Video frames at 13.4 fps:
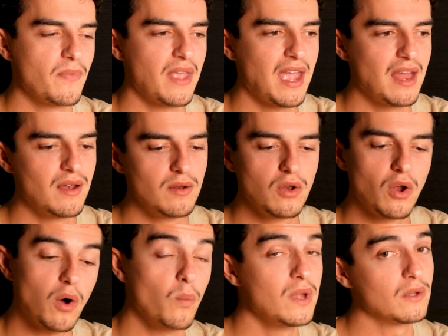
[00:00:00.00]
And
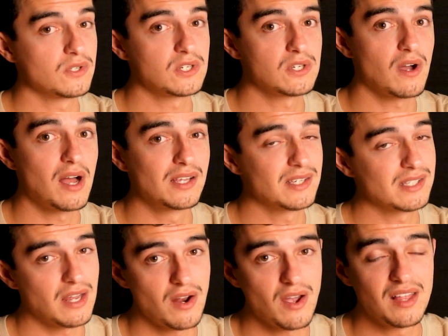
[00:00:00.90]
not wheels and tires,
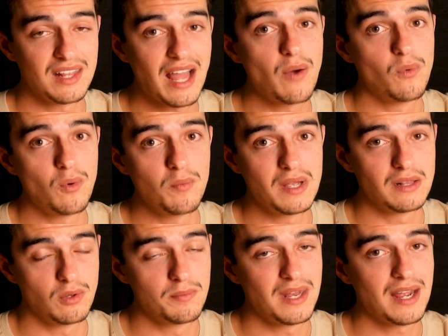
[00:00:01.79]
because I know that that will be a
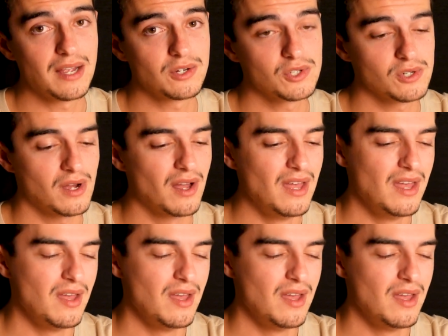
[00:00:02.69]
little bit extra.